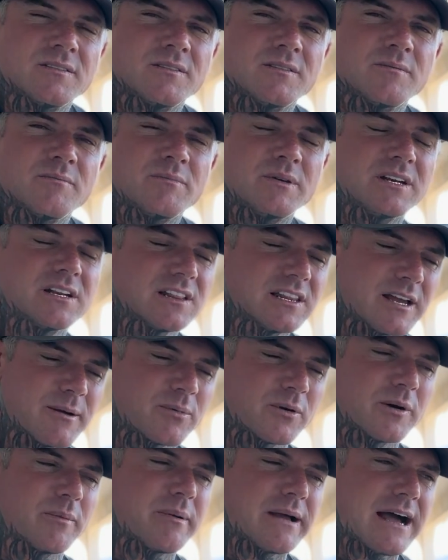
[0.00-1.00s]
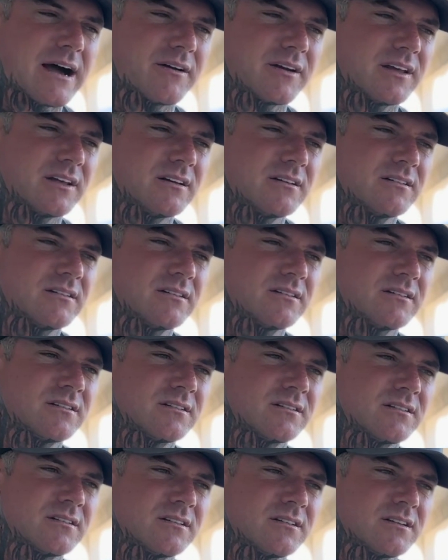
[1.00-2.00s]
Be deliberate about it.
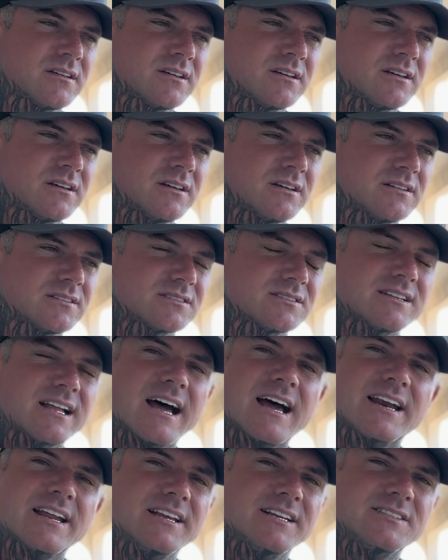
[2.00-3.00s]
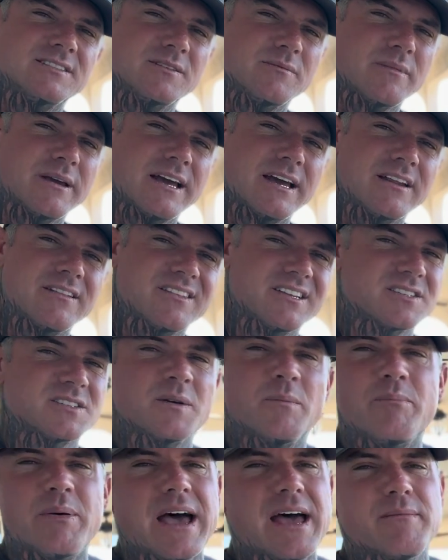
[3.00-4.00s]
It's not easy, man. The
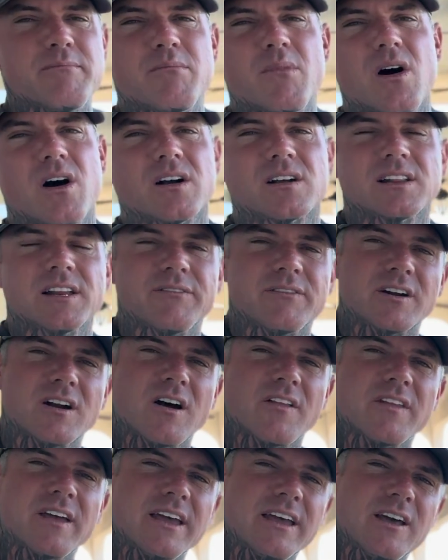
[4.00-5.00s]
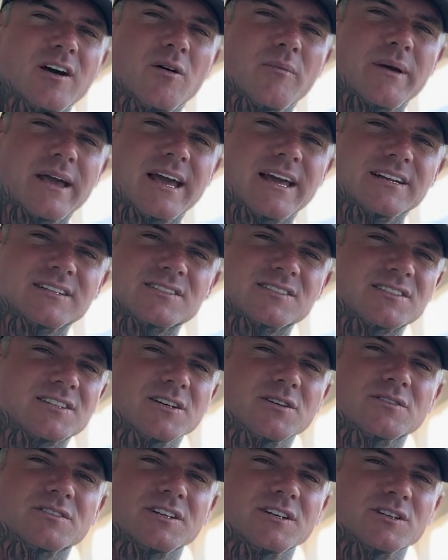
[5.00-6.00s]
Tibetan monk living on the hill, man,
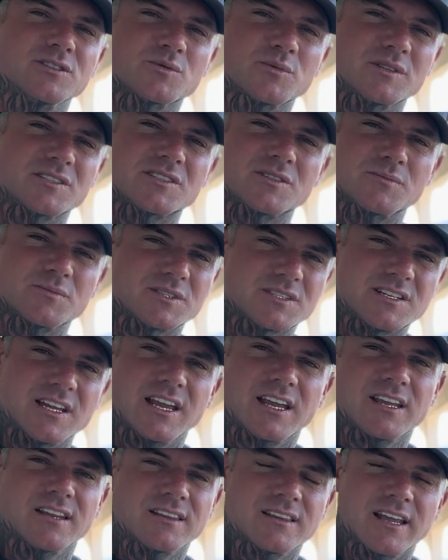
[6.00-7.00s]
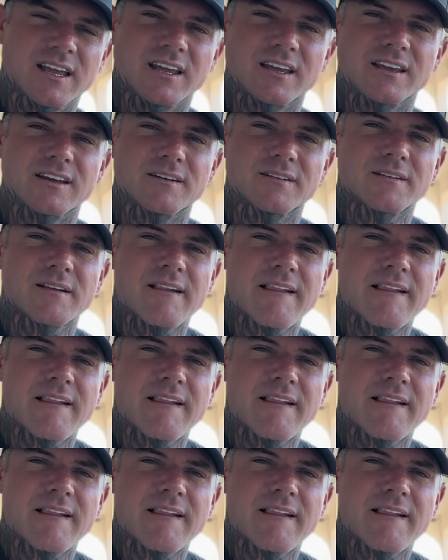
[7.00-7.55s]
still deals with some stinking thinking.